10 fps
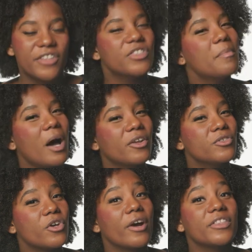The
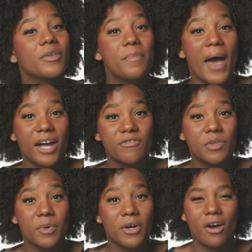models are at the back of
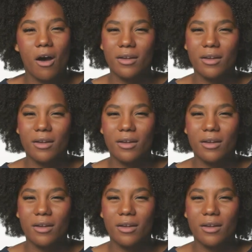the book